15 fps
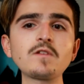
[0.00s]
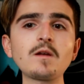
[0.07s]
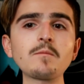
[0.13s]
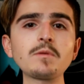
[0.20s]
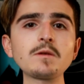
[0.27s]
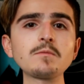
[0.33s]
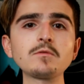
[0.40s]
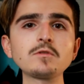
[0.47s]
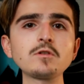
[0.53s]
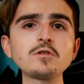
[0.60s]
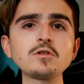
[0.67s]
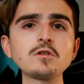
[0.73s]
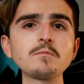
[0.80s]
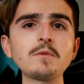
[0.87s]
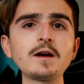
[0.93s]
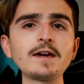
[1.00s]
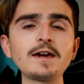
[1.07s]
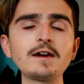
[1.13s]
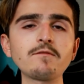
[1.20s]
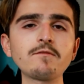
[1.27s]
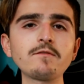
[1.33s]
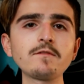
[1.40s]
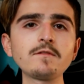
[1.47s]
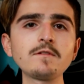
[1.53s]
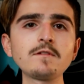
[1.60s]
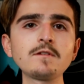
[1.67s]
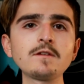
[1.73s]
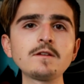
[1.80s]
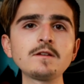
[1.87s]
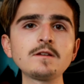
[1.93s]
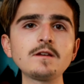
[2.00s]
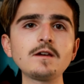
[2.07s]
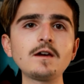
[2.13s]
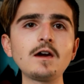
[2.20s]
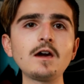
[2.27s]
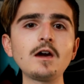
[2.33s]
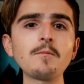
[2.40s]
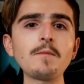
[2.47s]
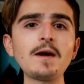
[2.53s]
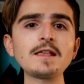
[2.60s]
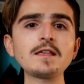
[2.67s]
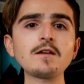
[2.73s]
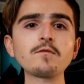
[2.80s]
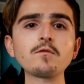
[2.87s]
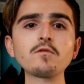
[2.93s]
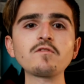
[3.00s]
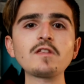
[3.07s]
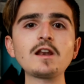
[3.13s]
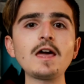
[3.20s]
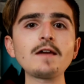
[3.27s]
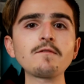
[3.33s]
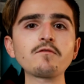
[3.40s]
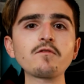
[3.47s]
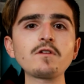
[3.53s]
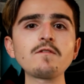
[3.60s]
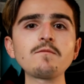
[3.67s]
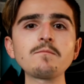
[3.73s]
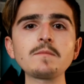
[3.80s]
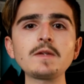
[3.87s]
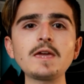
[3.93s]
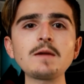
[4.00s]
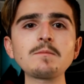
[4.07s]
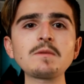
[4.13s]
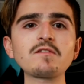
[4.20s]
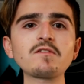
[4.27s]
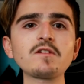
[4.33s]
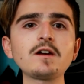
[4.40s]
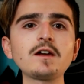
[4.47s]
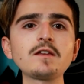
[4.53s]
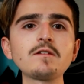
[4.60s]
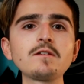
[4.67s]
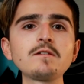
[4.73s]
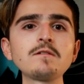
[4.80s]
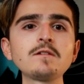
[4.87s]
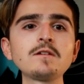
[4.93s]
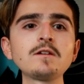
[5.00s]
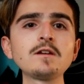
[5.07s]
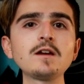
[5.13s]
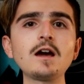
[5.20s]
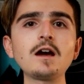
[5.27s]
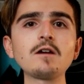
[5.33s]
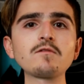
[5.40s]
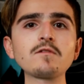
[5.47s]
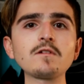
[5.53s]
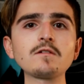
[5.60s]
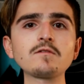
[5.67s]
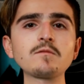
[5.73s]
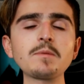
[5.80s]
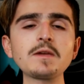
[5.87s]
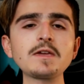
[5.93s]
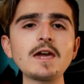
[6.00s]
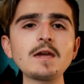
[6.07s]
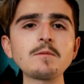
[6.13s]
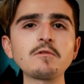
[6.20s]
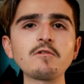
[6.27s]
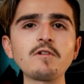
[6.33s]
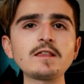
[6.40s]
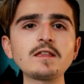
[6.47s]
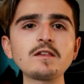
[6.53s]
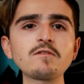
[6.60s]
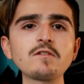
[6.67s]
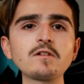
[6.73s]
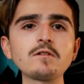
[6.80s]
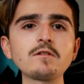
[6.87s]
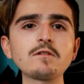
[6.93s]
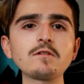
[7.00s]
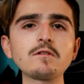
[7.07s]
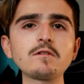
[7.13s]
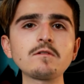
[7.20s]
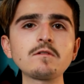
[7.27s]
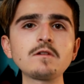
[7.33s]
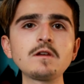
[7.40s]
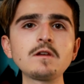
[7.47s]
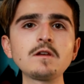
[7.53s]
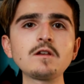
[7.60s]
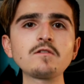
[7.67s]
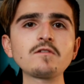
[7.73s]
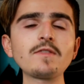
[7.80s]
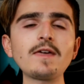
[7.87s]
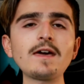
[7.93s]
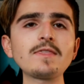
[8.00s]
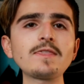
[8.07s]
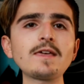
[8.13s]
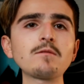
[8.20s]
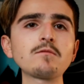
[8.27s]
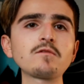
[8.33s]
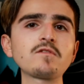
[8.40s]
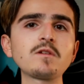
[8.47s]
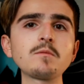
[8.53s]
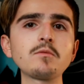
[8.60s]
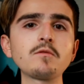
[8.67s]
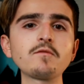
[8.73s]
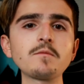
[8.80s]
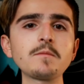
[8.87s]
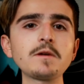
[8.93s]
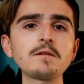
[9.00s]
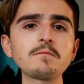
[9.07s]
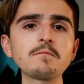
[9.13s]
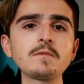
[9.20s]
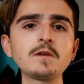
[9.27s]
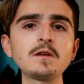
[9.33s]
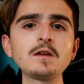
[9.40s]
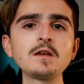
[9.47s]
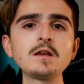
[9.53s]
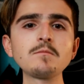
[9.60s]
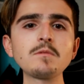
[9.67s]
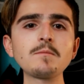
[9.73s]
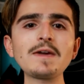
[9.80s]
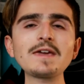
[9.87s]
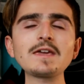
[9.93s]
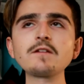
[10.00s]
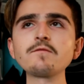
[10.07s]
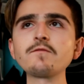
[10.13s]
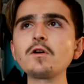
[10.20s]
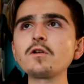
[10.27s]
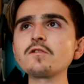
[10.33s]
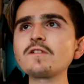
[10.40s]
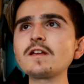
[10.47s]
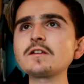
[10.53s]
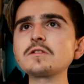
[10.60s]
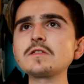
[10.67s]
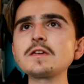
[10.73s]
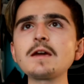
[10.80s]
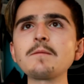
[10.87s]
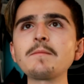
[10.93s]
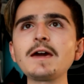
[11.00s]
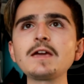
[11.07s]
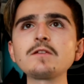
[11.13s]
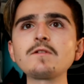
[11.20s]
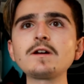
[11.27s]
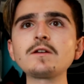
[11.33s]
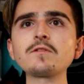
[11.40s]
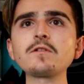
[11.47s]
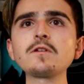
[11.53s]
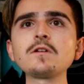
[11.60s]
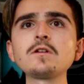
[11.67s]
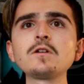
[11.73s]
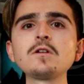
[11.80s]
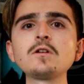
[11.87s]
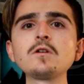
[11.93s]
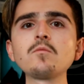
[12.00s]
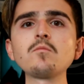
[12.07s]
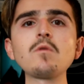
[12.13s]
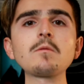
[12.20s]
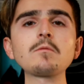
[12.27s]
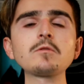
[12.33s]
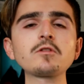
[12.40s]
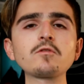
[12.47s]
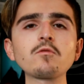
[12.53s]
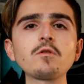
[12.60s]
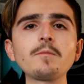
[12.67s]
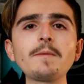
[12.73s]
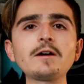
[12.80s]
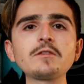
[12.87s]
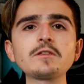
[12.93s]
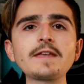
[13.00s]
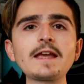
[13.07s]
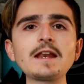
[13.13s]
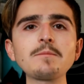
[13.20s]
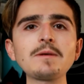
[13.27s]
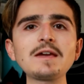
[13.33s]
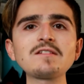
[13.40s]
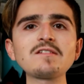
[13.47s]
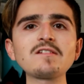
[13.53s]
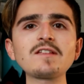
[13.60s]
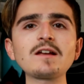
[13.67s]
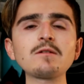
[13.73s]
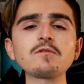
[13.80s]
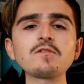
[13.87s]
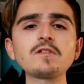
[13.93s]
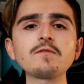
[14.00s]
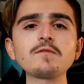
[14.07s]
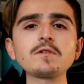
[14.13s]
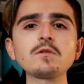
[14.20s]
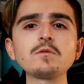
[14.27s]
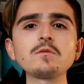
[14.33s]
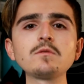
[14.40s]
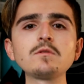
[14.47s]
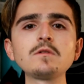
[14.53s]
people on YouTube might have. And of course the live stream gaming side, I was a big gamer already, so that was simple for me. But making vlogs, actually getting my head around what I'm going to talk about on a daily basis, that was difficult.